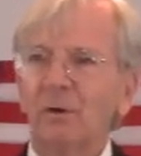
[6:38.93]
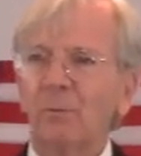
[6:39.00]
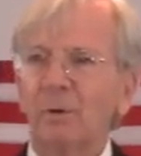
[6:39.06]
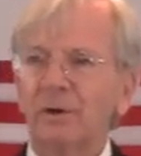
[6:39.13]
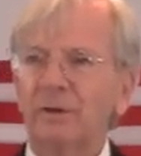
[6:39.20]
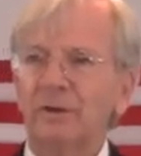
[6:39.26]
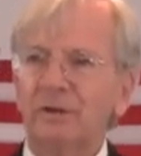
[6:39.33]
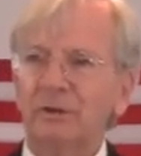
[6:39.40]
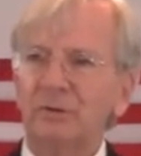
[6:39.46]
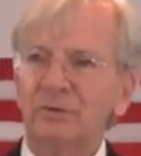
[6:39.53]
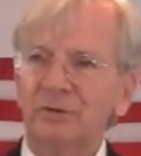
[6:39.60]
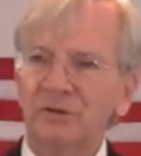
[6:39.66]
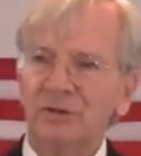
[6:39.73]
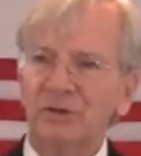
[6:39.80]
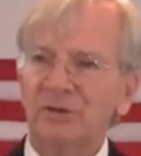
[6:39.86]
One of the
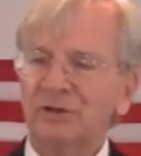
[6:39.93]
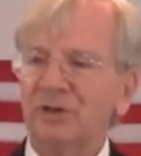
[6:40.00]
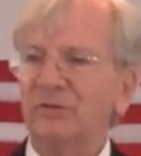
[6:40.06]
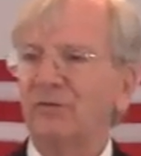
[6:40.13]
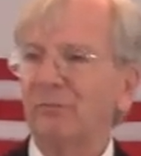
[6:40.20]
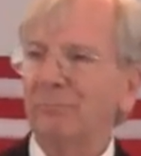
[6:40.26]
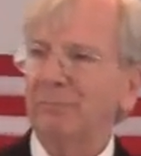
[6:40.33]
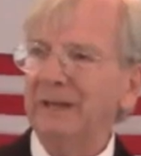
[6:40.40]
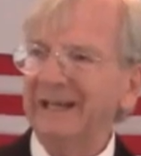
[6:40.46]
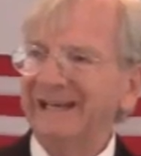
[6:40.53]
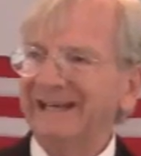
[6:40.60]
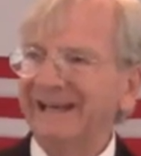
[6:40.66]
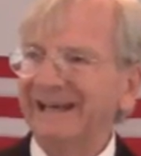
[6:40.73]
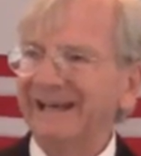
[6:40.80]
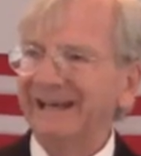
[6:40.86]
usages is from
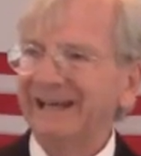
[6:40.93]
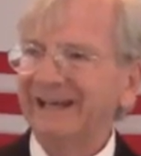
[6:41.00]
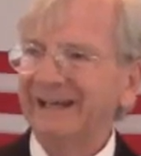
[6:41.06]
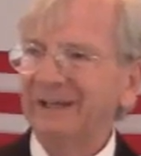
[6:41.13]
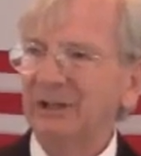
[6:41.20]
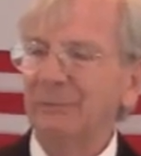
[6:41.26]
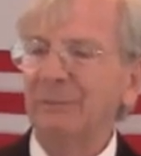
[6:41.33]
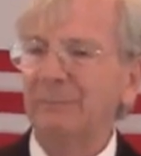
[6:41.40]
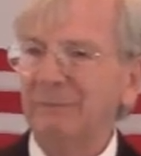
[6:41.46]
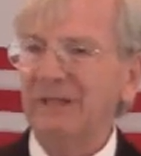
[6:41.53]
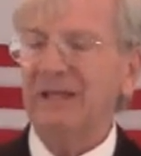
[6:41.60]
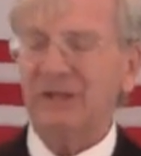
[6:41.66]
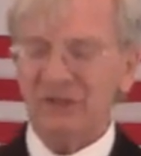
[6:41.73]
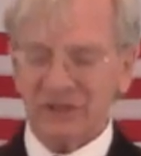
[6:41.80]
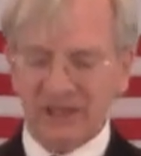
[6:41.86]
men. Human
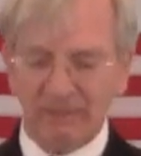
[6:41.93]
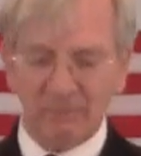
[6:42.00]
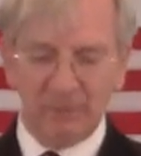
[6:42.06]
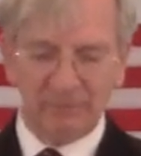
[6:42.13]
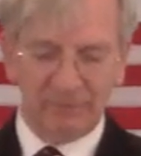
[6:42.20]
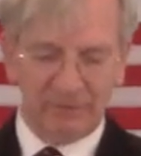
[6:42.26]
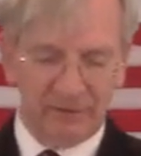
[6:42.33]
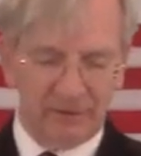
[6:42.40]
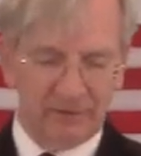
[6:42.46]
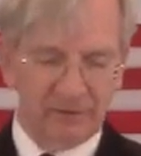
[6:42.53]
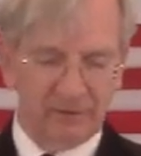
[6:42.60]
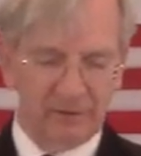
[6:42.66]
beings came up with it.